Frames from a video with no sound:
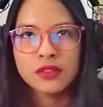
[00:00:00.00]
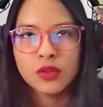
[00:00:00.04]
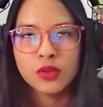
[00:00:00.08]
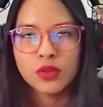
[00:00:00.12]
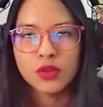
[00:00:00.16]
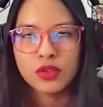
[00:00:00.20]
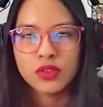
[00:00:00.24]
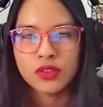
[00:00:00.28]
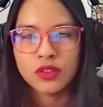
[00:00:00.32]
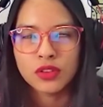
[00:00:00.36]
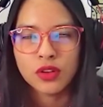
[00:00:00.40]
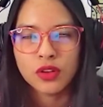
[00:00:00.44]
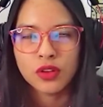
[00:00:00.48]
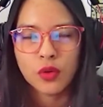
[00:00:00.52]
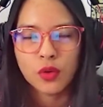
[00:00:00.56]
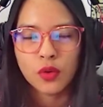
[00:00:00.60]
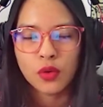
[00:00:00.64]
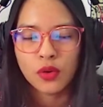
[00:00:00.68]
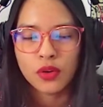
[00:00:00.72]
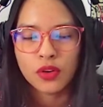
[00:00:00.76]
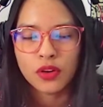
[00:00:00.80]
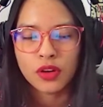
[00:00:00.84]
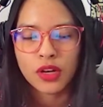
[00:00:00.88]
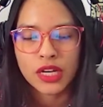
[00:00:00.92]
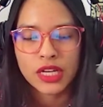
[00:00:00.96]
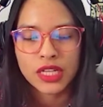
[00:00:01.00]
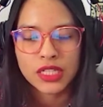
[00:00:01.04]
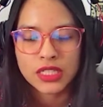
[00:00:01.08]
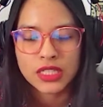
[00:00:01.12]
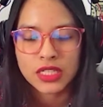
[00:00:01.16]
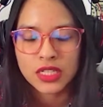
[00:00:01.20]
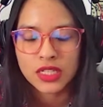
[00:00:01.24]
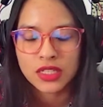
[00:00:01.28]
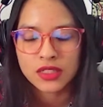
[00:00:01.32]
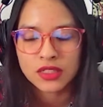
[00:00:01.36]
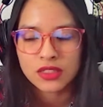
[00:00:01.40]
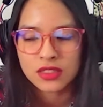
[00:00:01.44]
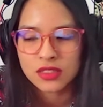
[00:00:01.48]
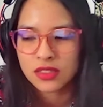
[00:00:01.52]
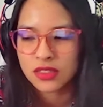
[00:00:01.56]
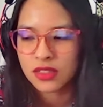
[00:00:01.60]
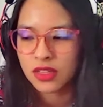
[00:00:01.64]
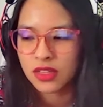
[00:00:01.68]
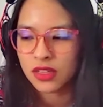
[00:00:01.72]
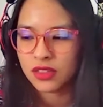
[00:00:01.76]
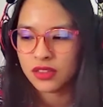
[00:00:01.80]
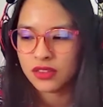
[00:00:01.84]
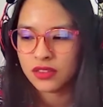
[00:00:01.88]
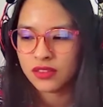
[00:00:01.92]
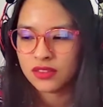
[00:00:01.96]
or the core ideas
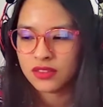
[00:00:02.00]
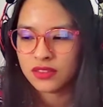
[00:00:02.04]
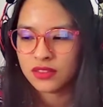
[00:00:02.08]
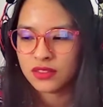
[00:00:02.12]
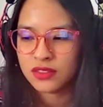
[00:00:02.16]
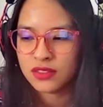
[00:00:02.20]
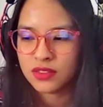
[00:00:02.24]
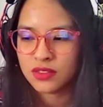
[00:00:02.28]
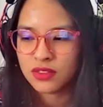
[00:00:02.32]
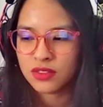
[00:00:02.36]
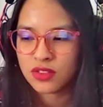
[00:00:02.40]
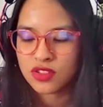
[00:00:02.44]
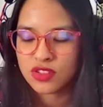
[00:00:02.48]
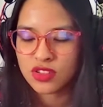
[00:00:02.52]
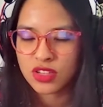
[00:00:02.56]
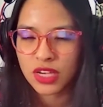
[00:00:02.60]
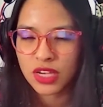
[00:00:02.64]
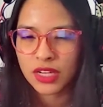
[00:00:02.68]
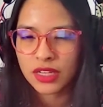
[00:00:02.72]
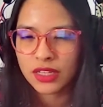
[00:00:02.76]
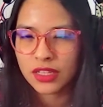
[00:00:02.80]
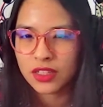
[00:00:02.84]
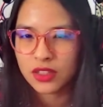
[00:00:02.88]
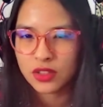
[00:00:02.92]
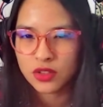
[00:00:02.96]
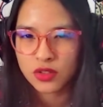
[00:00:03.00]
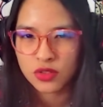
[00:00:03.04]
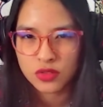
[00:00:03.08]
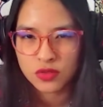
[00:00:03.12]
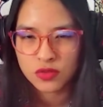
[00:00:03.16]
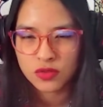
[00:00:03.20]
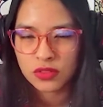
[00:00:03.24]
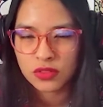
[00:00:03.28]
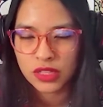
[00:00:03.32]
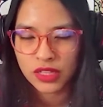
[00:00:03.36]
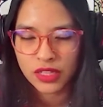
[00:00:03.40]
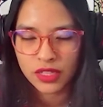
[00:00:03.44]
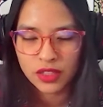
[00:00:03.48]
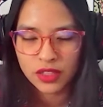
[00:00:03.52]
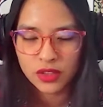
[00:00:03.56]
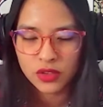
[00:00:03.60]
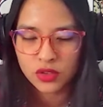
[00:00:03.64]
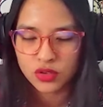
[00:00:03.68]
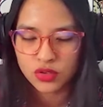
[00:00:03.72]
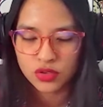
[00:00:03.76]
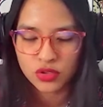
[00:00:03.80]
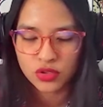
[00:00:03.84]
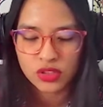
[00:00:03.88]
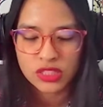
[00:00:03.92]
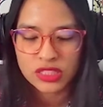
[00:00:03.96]
that society
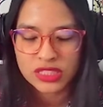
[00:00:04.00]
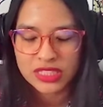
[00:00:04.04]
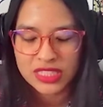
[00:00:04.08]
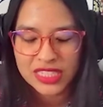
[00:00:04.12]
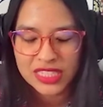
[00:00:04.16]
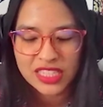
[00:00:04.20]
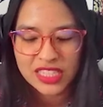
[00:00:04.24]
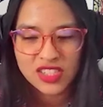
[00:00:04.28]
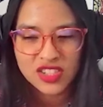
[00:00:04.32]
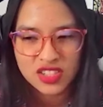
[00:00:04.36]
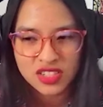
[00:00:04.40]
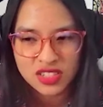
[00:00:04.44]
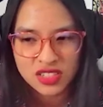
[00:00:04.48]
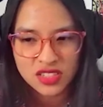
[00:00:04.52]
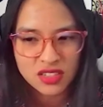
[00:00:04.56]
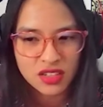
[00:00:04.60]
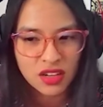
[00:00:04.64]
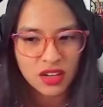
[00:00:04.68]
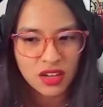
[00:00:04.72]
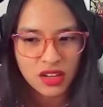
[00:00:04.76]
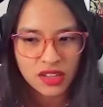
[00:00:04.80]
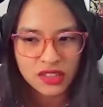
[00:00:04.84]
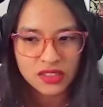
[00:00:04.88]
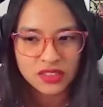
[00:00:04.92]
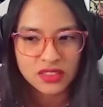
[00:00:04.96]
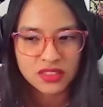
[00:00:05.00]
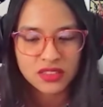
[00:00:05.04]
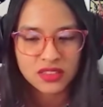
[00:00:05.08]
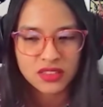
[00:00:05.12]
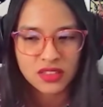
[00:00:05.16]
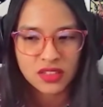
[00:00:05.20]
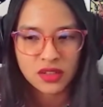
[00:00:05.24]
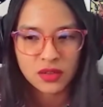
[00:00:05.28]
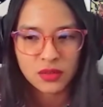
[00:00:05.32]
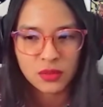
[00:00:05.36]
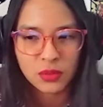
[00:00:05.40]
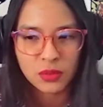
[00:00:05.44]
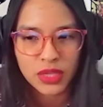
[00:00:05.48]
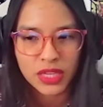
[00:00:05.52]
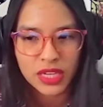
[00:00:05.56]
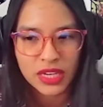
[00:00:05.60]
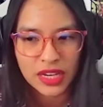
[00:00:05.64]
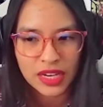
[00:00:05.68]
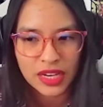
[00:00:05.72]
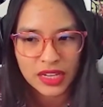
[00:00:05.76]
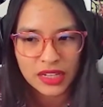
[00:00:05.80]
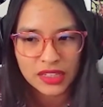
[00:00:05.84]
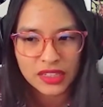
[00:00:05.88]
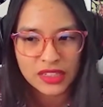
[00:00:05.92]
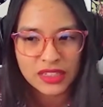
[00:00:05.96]
usually teaches us that we
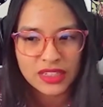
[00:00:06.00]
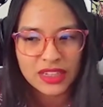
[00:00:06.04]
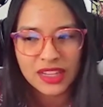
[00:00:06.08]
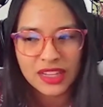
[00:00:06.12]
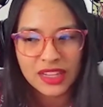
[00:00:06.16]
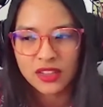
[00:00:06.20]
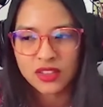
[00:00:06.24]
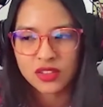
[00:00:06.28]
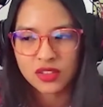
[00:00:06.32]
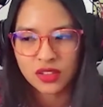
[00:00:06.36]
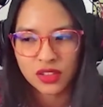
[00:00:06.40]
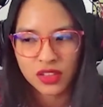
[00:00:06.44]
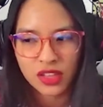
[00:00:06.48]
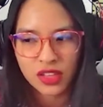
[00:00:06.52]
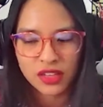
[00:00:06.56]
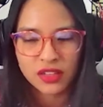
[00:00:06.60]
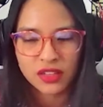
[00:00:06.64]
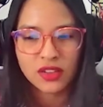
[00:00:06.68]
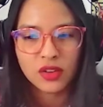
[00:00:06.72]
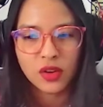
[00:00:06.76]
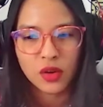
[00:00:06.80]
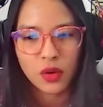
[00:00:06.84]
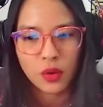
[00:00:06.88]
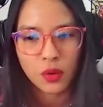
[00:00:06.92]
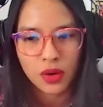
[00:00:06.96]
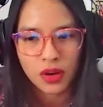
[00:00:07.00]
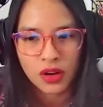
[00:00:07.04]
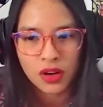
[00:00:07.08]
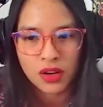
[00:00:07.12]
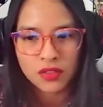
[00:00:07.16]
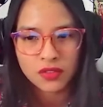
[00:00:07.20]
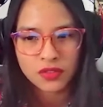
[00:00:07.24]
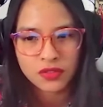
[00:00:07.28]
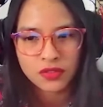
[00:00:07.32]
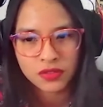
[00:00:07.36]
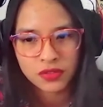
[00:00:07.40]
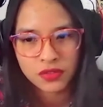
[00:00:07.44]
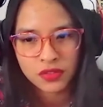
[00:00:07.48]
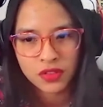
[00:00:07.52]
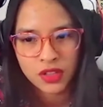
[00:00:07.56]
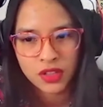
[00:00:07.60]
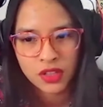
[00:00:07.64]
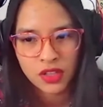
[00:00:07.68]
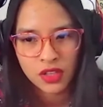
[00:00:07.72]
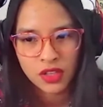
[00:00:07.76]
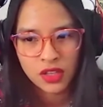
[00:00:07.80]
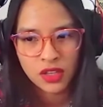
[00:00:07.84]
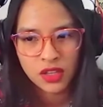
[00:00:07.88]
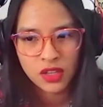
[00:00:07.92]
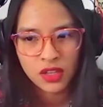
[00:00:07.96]
kind of need to let go of
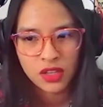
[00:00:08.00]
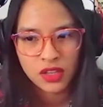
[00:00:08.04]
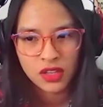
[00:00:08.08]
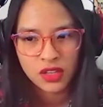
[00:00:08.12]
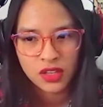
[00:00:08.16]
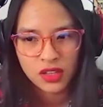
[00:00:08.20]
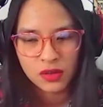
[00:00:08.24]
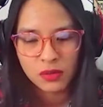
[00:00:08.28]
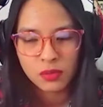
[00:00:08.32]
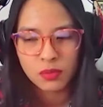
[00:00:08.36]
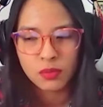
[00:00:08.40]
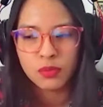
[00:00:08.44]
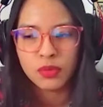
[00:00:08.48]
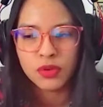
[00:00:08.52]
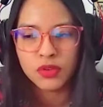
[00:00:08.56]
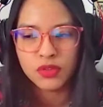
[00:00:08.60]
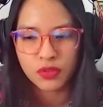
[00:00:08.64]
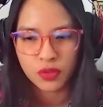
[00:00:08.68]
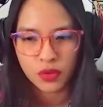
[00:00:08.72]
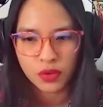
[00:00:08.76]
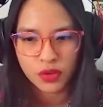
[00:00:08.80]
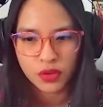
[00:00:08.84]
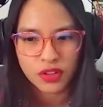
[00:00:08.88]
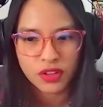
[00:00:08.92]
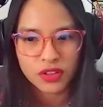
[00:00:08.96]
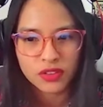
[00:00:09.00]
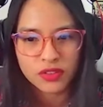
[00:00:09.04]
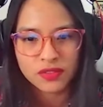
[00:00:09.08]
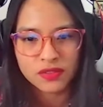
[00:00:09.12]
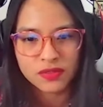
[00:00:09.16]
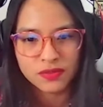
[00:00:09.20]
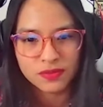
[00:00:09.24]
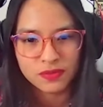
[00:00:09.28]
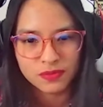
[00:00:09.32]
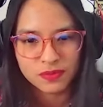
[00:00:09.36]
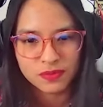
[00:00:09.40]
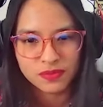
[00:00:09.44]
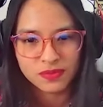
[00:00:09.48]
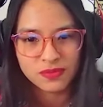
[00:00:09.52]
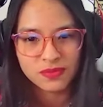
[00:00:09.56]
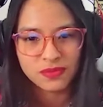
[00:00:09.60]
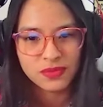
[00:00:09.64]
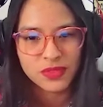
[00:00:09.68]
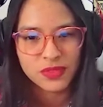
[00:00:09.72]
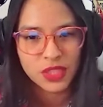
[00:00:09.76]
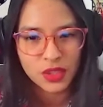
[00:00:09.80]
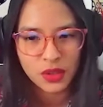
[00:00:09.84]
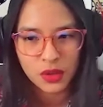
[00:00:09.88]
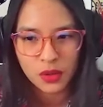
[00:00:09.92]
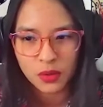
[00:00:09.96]
before,
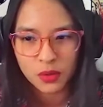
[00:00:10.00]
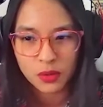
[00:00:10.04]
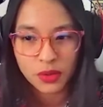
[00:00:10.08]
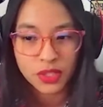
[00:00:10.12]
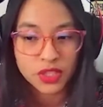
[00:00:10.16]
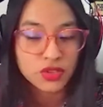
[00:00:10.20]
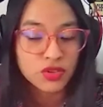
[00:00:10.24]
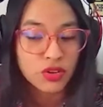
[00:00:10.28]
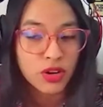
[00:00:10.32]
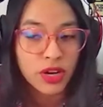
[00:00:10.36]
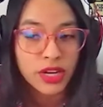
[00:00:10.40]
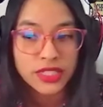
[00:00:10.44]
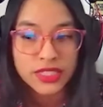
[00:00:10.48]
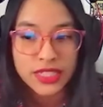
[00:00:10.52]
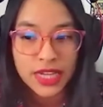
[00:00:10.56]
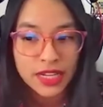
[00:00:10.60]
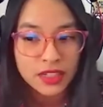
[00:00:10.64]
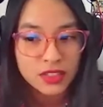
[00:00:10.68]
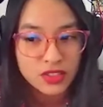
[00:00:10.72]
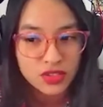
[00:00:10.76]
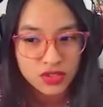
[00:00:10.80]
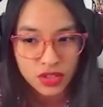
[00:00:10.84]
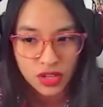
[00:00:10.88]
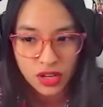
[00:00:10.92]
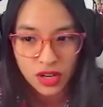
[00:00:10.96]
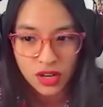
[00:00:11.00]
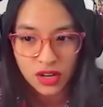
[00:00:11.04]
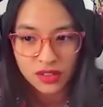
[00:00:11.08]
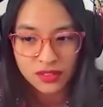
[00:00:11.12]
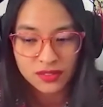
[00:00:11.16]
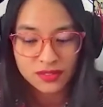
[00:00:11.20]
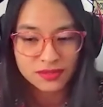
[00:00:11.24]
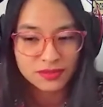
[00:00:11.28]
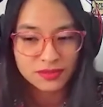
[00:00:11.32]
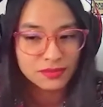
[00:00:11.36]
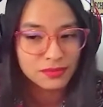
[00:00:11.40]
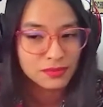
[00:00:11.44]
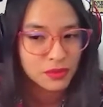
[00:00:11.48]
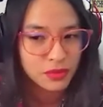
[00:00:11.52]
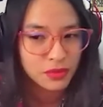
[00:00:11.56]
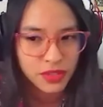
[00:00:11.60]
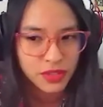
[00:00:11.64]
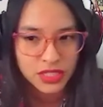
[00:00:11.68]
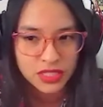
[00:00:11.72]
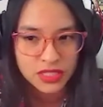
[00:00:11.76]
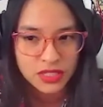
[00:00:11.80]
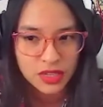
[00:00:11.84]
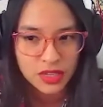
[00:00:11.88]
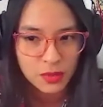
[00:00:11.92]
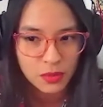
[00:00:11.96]
we try Tantra, for
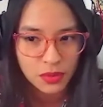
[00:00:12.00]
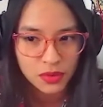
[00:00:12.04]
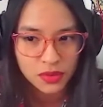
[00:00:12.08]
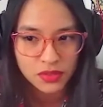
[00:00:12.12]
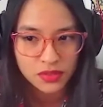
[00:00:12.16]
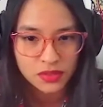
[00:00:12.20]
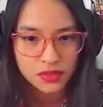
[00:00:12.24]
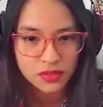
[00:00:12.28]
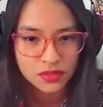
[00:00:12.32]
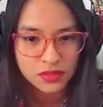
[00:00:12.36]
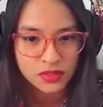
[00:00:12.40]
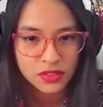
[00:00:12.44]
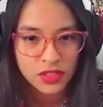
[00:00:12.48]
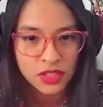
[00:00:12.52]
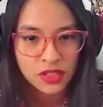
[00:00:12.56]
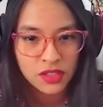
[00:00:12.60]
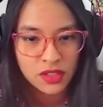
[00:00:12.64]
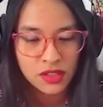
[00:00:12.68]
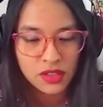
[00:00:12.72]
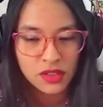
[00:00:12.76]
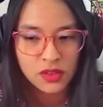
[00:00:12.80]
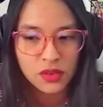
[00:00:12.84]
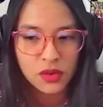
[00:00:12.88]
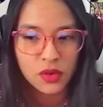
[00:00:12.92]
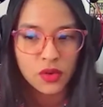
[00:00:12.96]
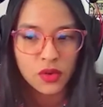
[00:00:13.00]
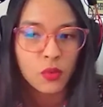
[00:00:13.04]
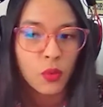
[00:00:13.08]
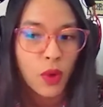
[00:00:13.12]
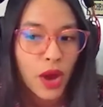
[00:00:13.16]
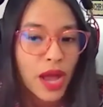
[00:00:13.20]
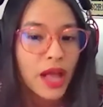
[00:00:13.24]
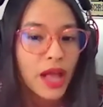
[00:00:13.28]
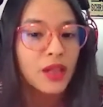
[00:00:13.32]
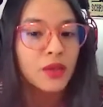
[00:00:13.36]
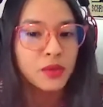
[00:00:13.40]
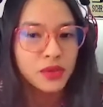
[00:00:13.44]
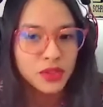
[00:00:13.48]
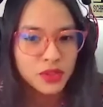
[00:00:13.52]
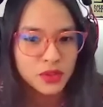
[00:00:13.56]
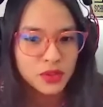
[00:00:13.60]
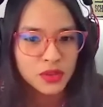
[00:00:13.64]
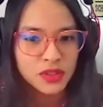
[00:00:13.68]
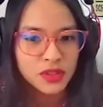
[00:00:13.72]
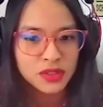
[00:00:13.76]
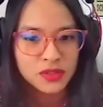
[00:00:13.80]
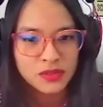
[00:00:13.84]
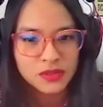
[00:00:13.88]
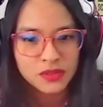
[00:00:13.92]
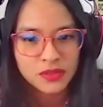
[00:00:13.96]
example, or while we
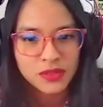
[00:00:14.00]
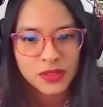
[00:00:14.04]
do it?